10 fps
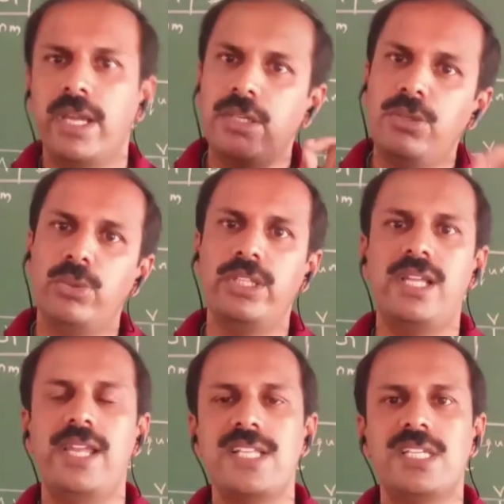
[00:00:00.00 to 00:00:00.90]
By doing
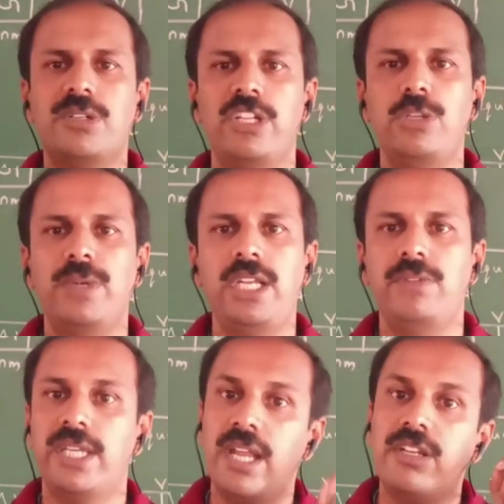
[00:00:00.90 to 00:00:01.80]
the Lasik treatment,
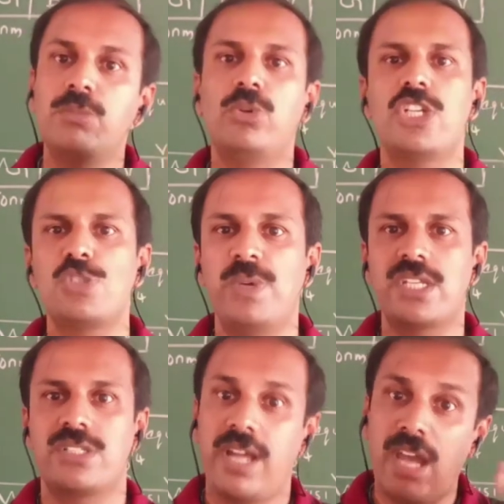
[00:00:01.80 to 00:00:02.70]
we can remove the specs.